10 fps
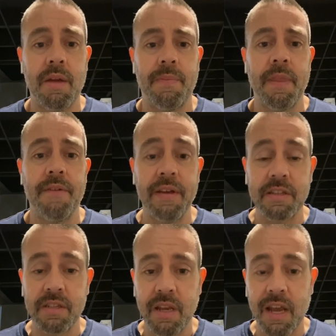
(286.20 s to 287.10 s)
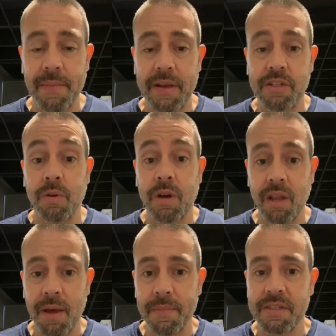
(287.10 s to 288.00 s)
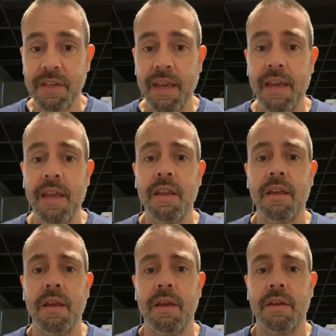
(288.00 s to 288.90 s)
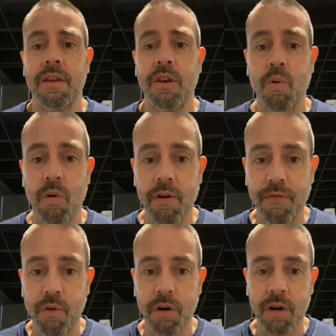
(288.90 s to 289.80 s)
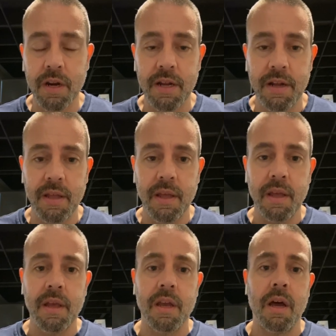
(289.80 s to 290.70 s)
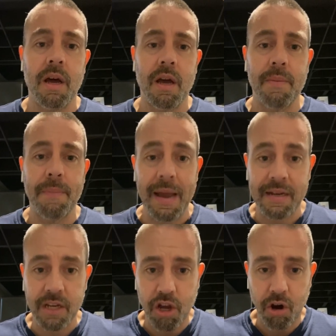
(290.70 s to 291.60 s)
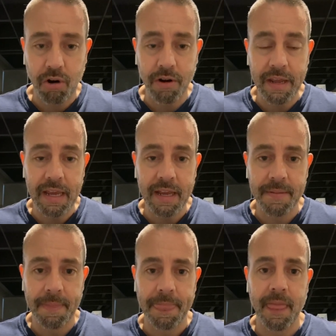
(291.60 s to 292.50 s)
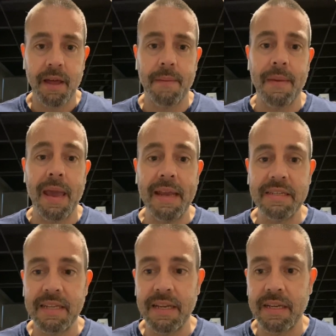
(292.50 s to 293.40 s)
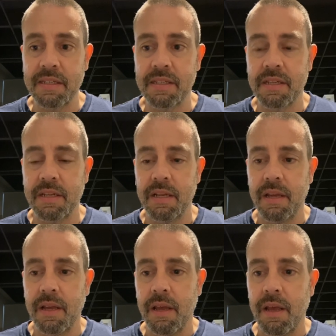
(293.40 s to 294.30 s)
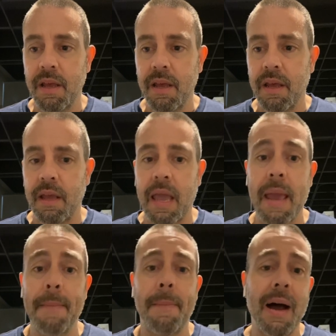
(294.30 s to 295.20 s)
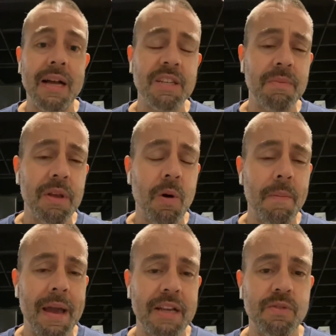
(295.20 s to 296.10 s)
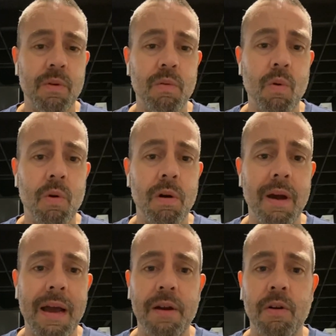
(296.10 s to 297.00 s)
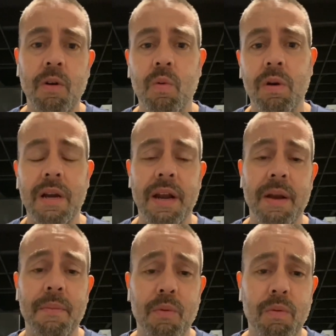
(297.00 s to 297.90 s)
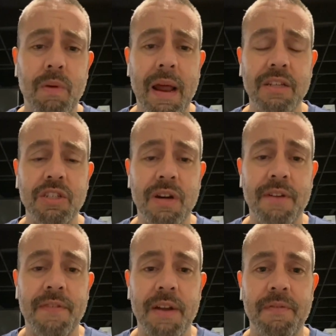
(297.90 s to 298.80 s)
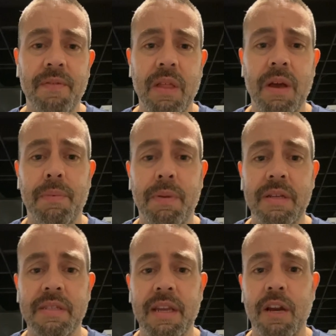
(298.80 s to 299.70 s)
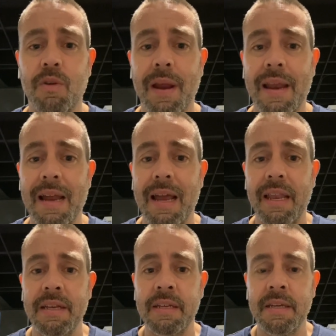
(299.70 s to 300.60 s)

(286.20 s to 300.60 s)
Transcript: events coming to Columbus again, Norfolk, back to Kearney, Hastings, and possibly going back to Aurora. I don't know. We're actually trying to find a place in Grand Island.